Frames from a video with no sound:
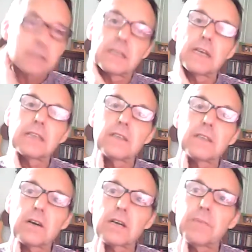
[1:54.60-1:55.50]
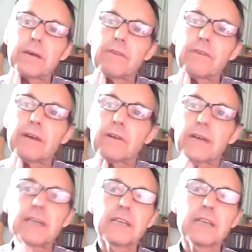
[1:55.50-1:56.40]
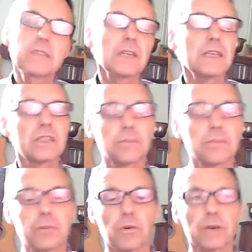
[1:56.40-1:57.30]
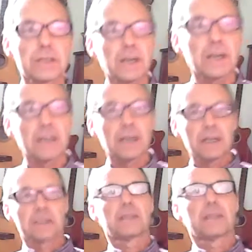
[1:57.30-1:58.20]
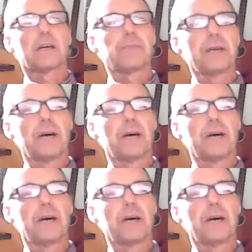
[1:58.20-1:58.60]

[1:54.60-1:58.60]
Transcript: he's not going to be around long. He needs support because I think he's going to be